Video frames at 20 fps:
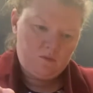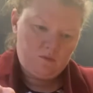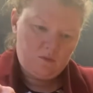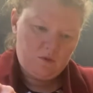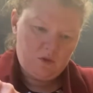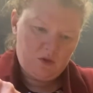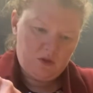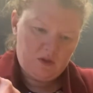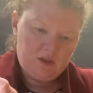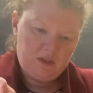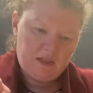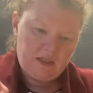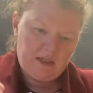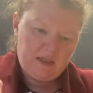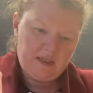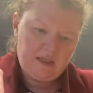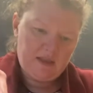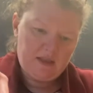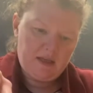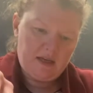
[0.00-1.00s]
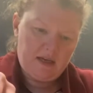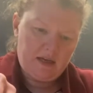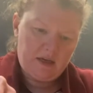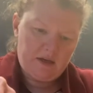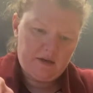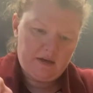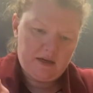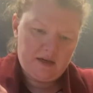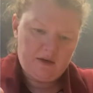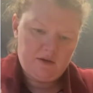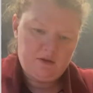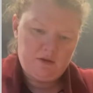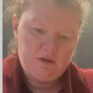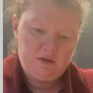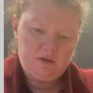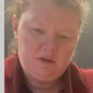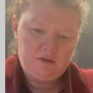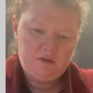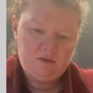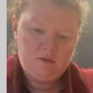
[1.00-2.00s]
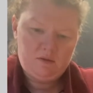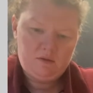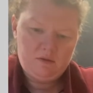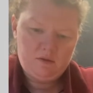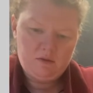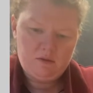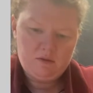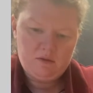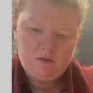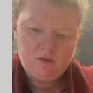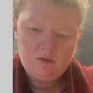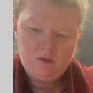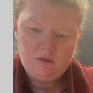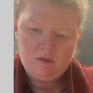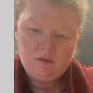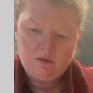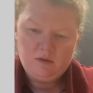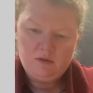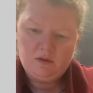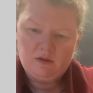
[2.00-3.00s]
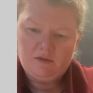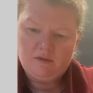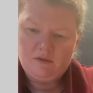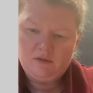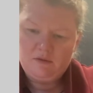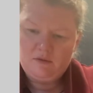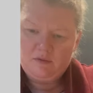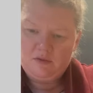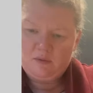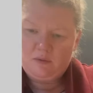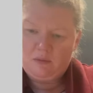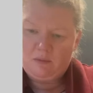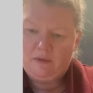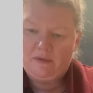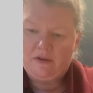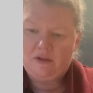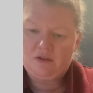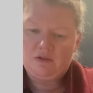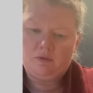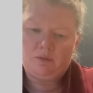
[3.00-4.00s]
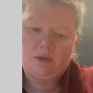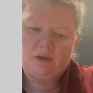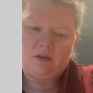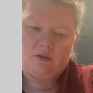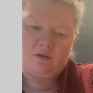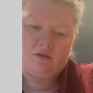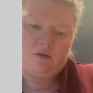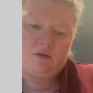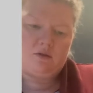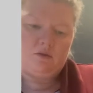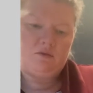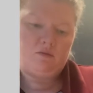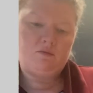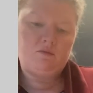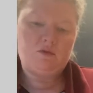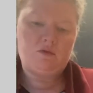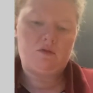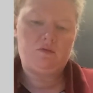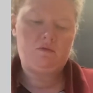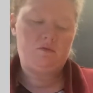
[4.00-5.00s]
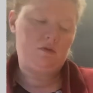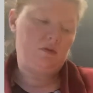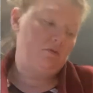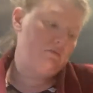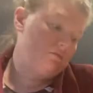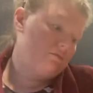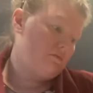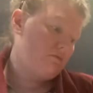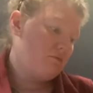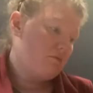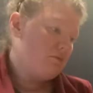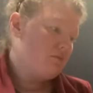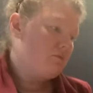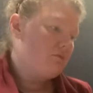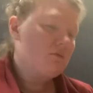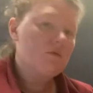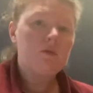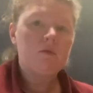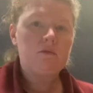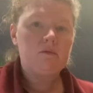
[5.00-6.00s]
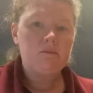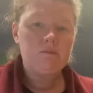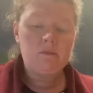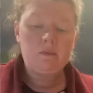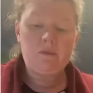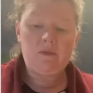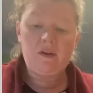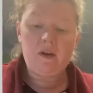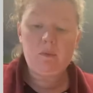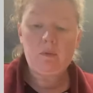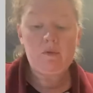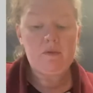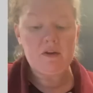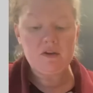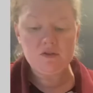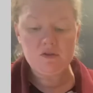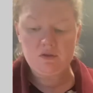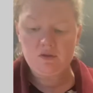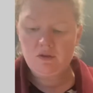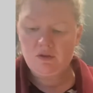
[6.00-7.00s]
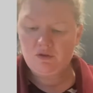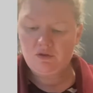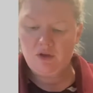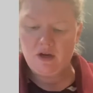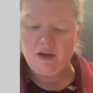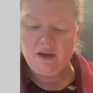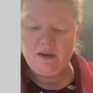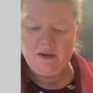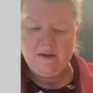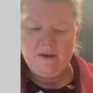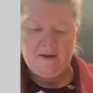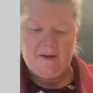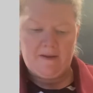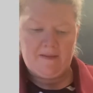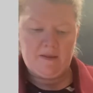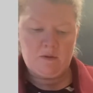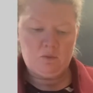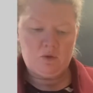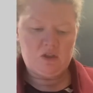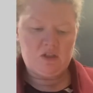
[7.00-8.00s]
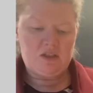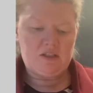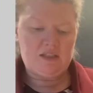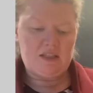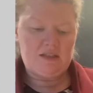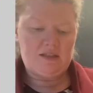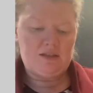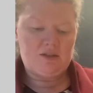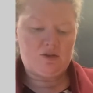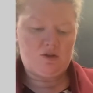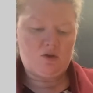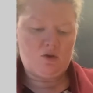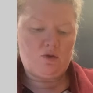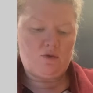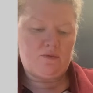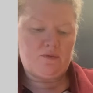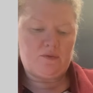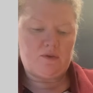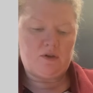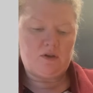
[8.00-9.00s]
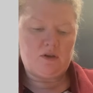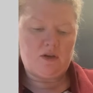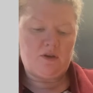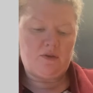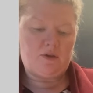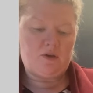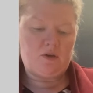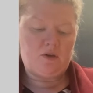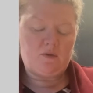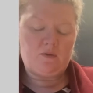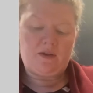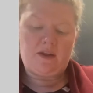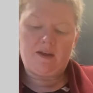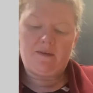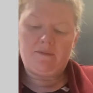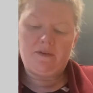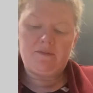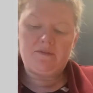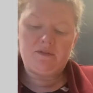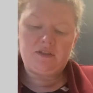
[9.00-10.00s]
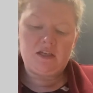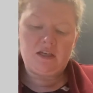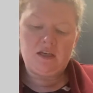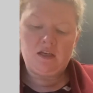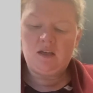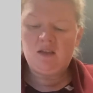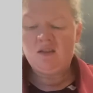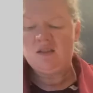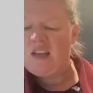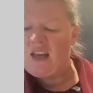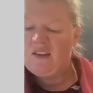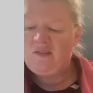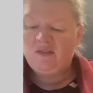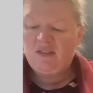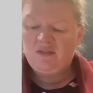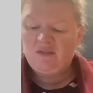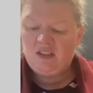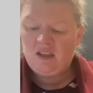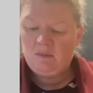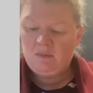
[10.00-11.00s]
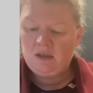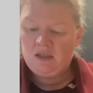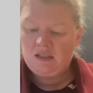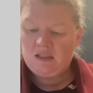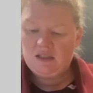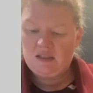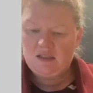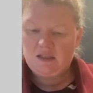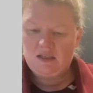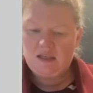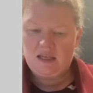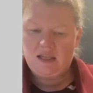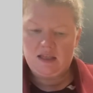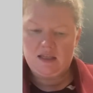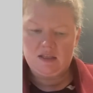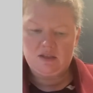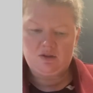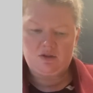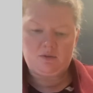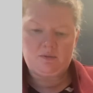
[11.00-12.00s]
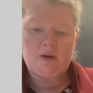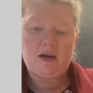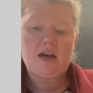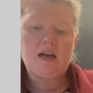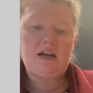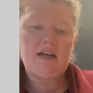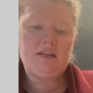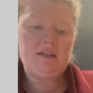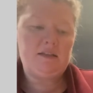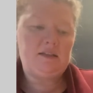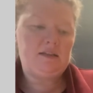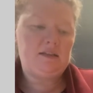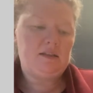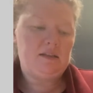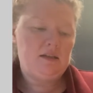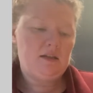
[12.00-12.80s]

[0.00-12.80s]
just like get the air out, and I don't know, this is what professional bakers do. So fake professional, I'll try. And then we just let this go for another like 10, 15 minutes to get this to rise.